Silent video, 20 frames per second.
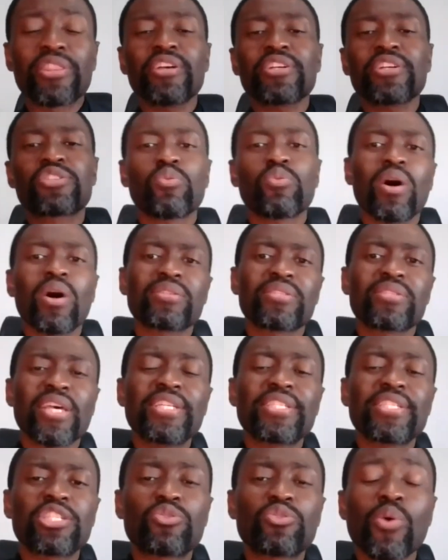This was,
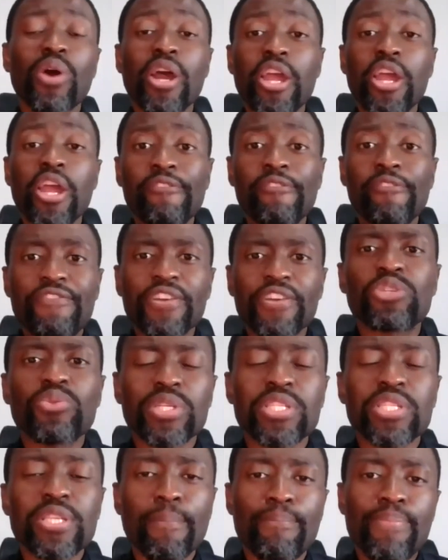as it were, if it
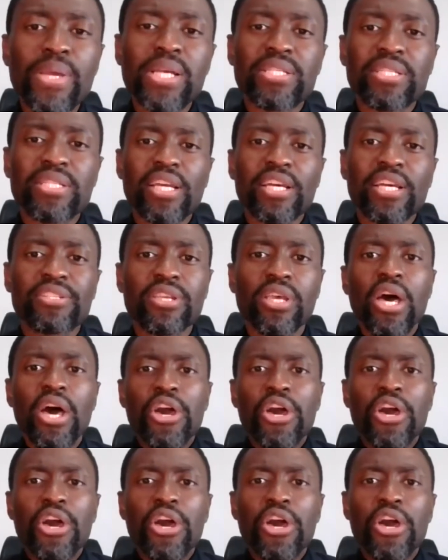was a business,